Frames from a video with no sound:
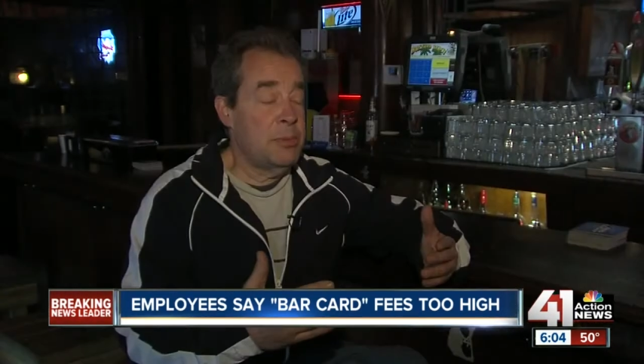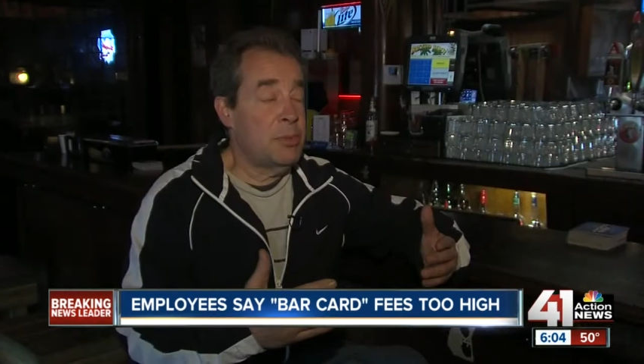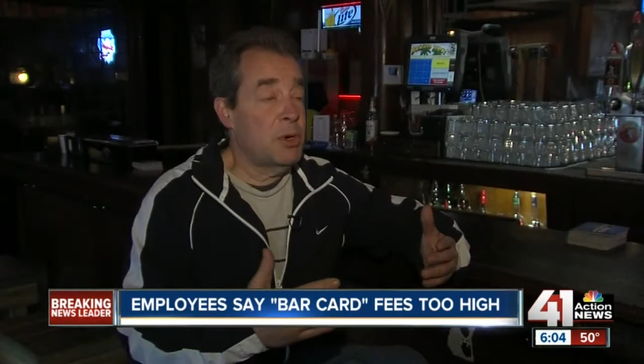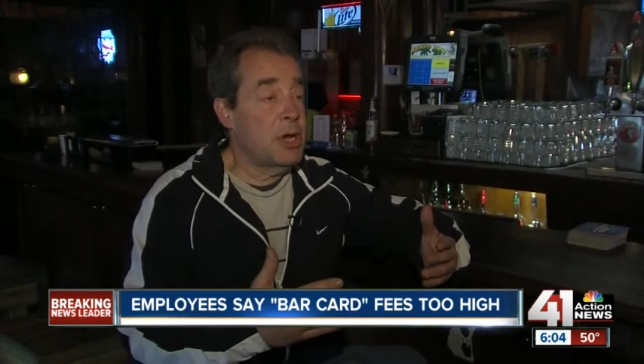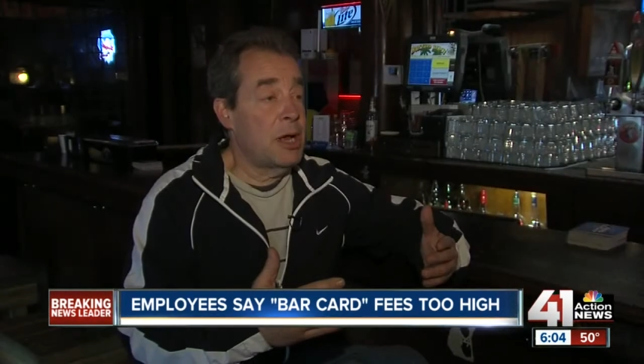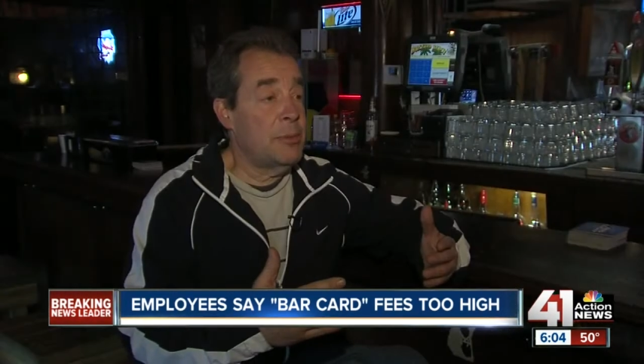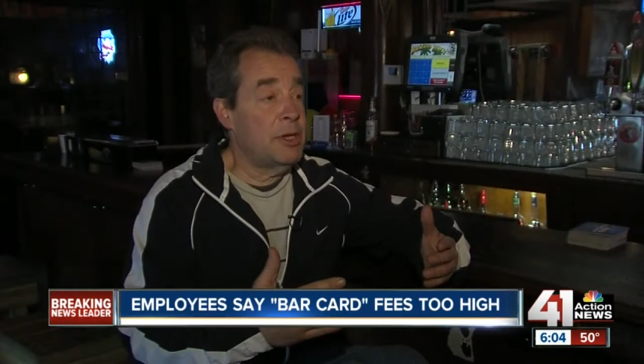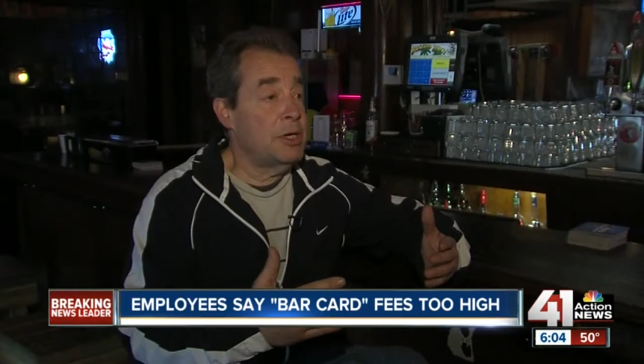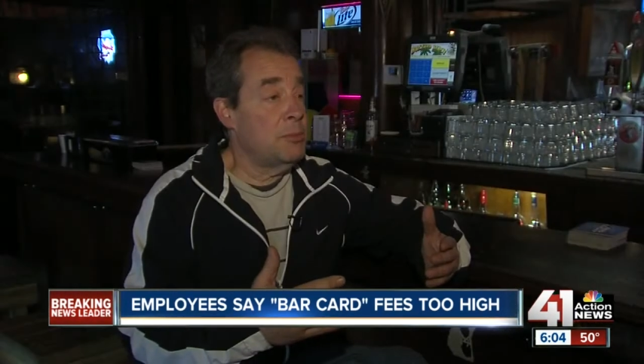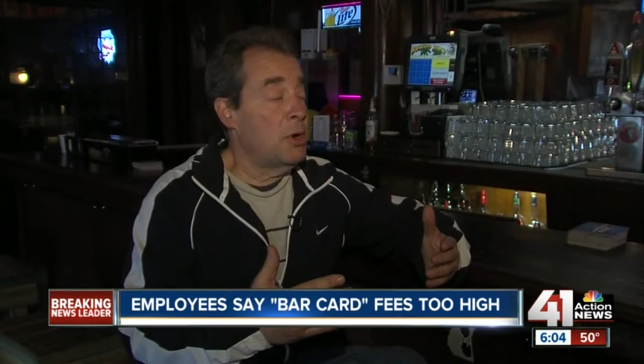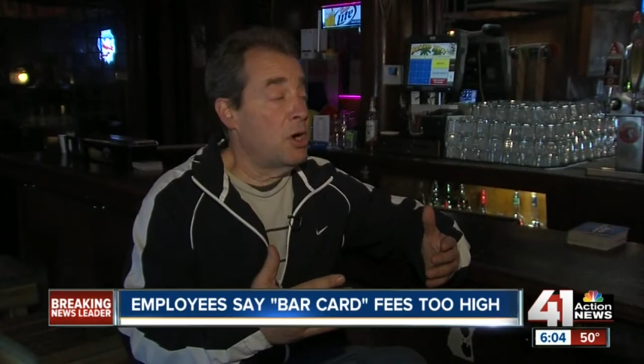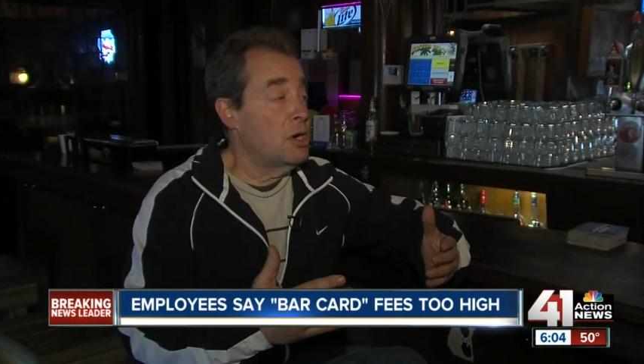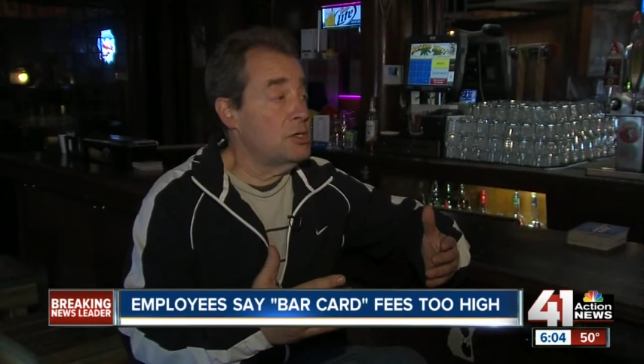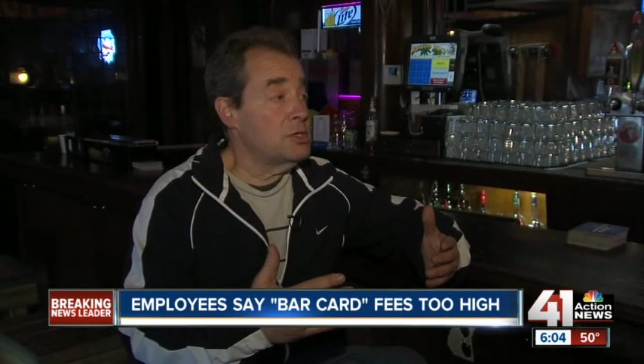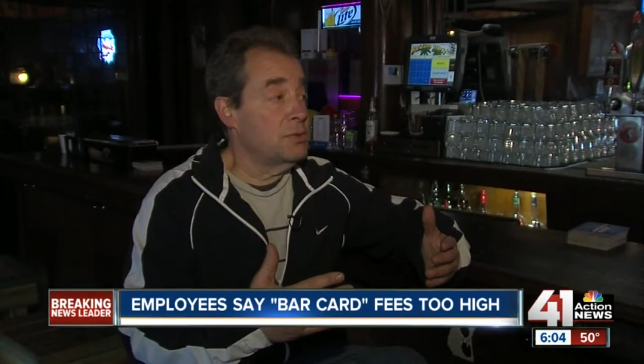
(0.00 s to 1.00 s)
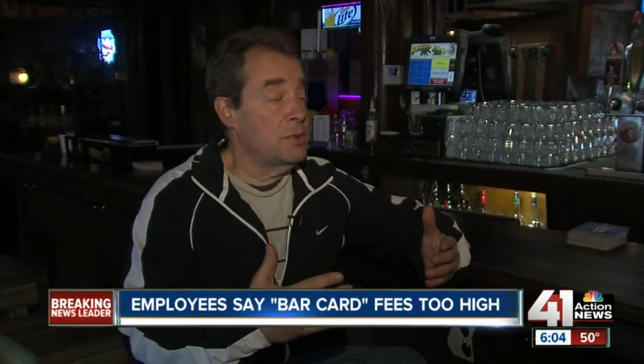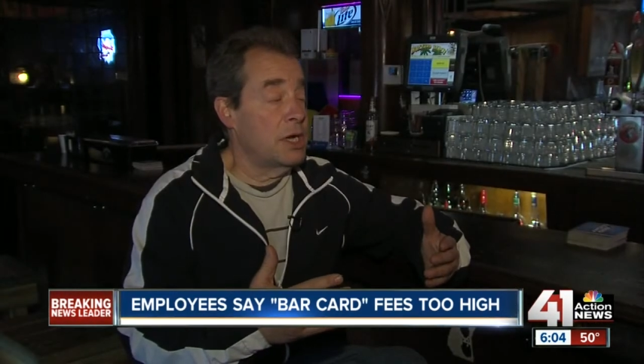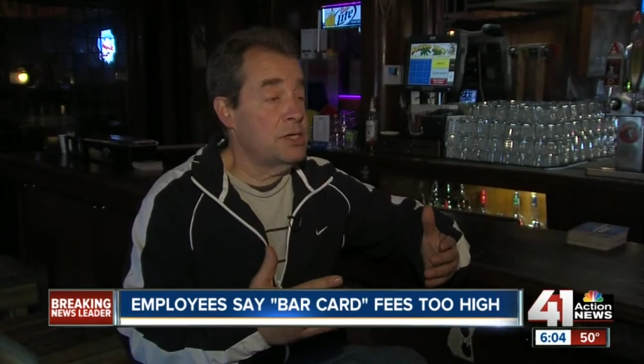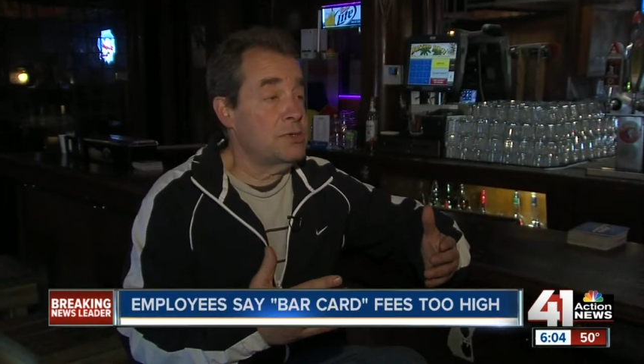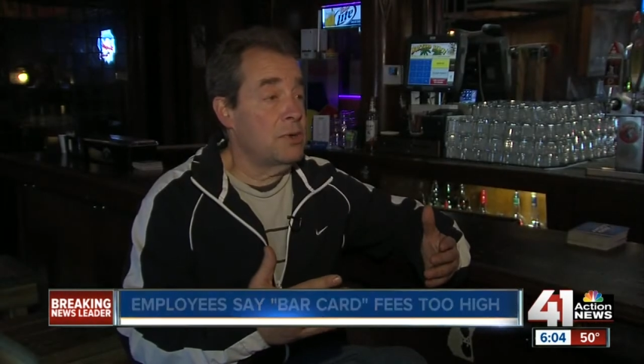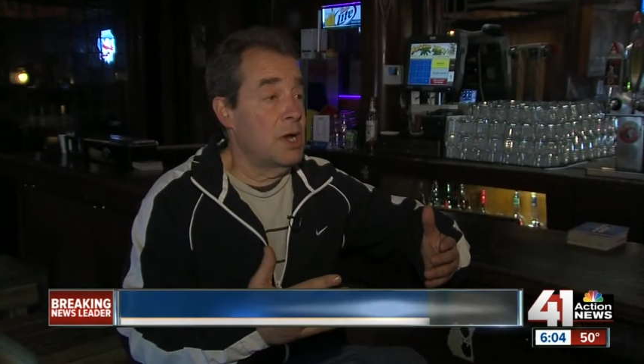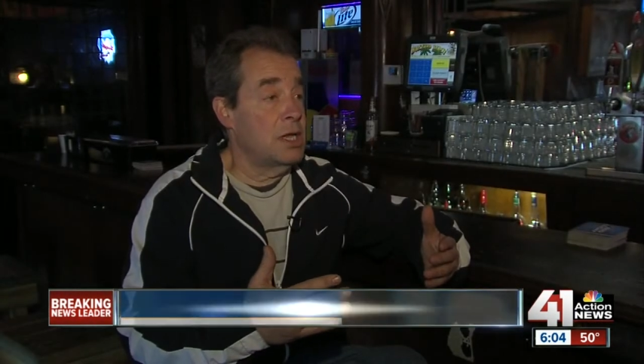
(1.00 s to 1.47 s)
People come into bars and
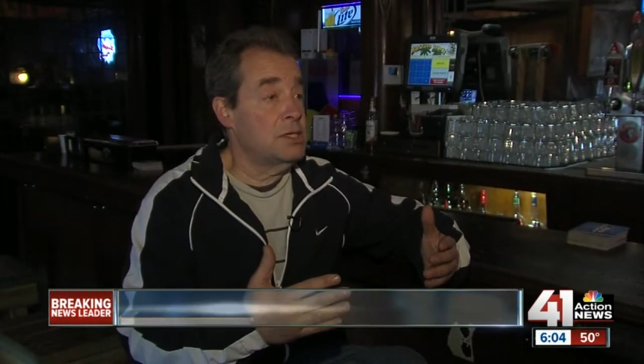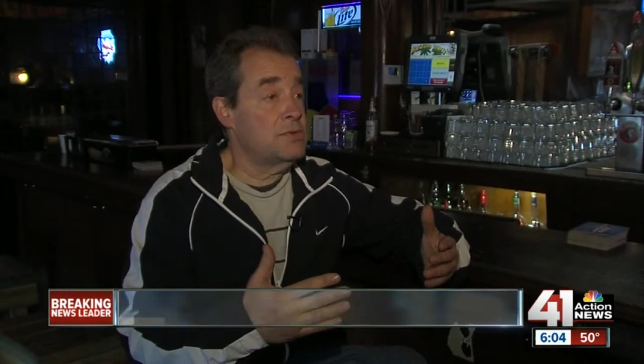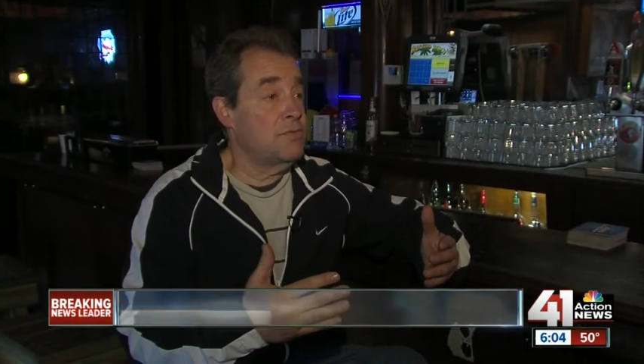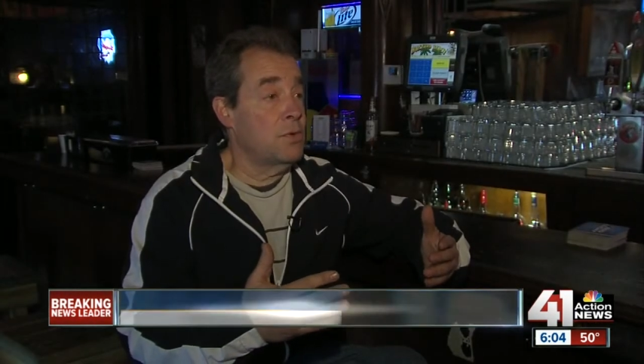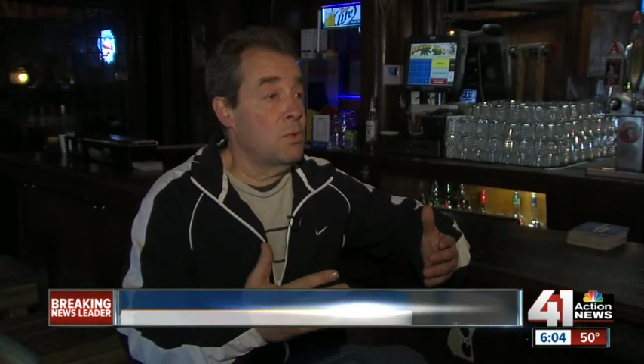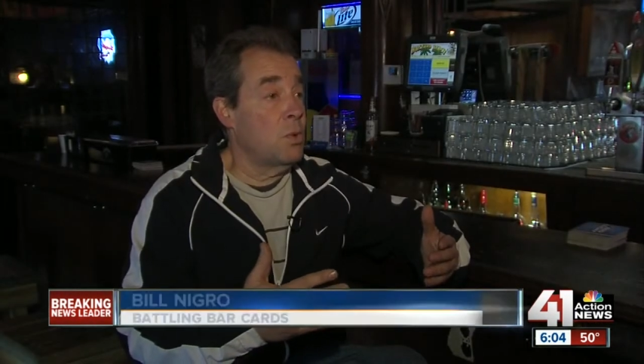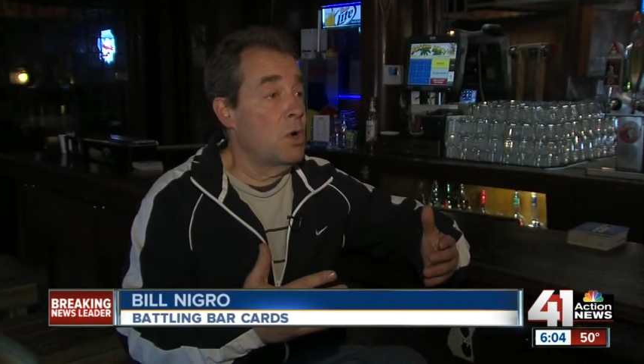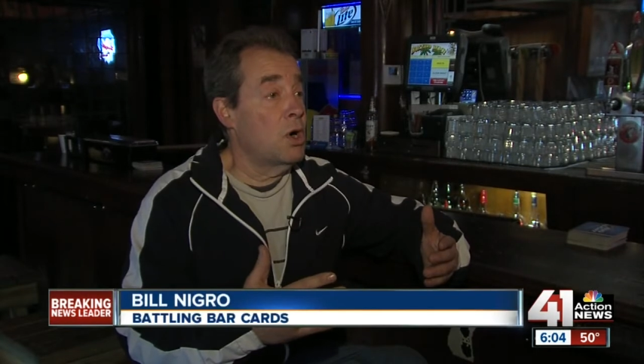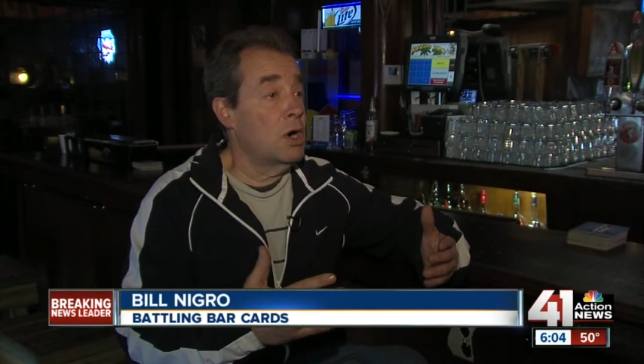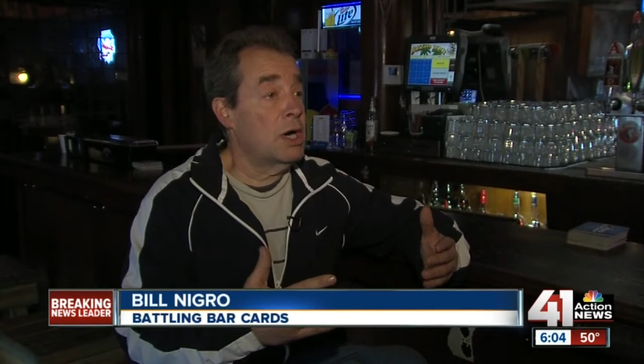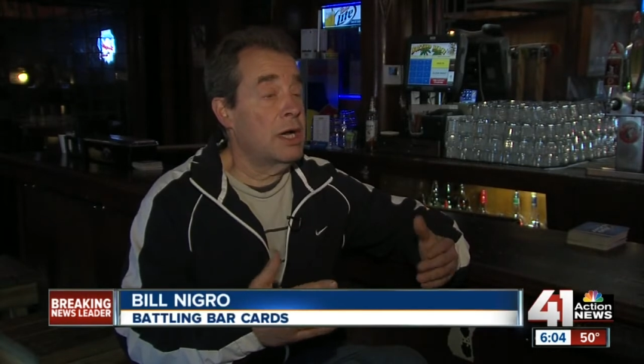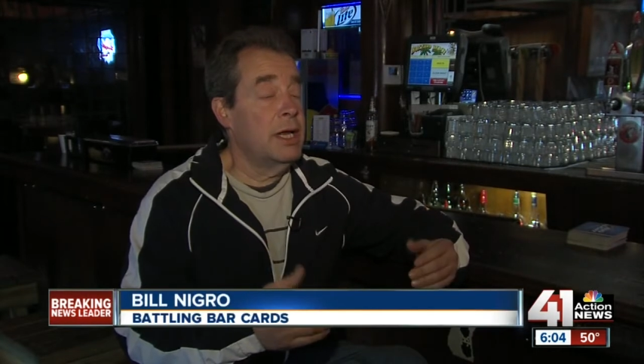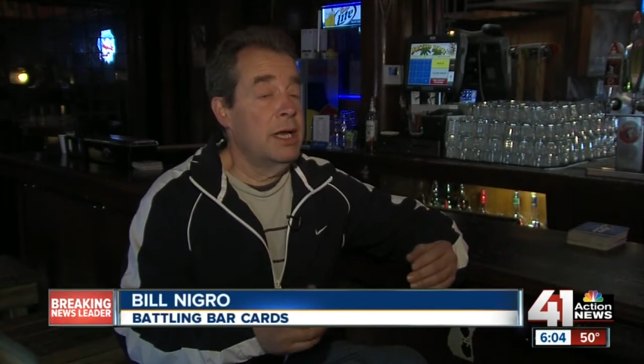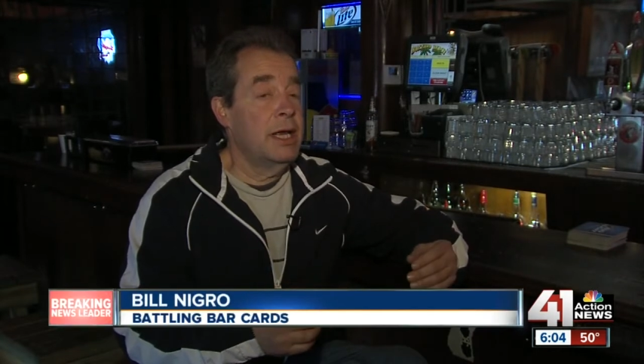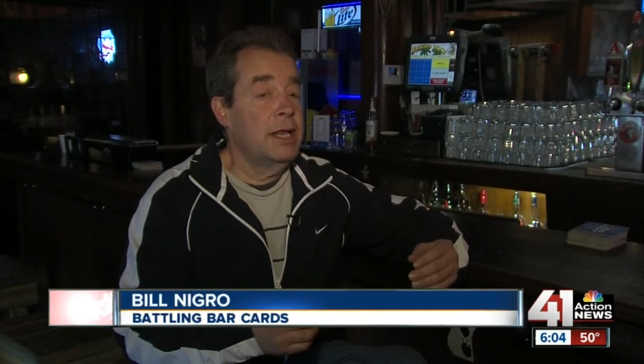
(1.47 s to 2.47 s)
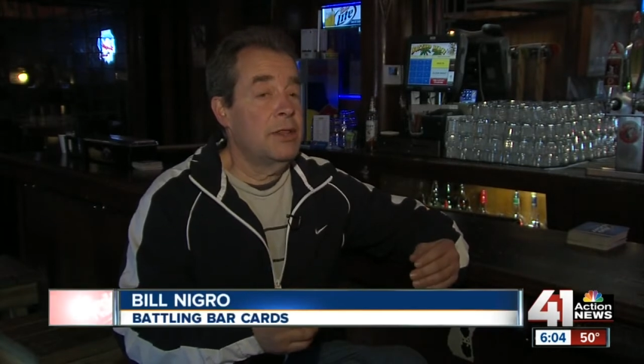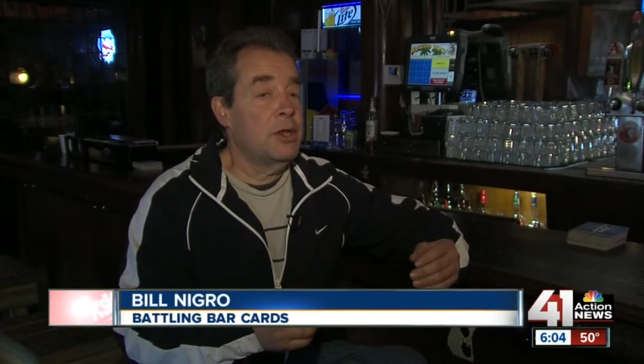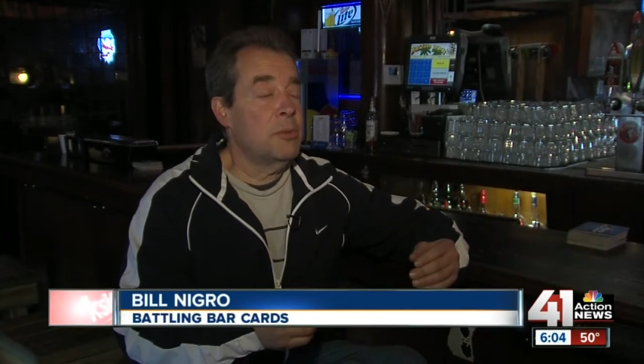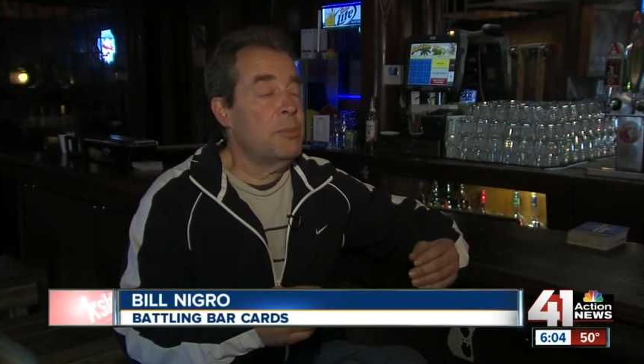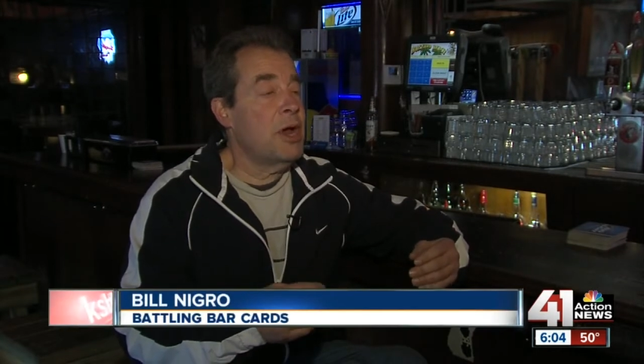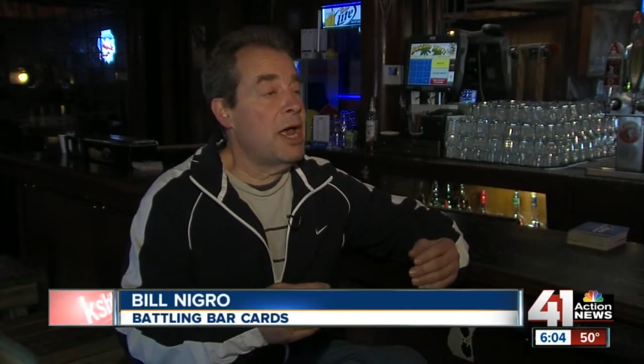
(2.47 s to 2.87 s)
restaurants for work they're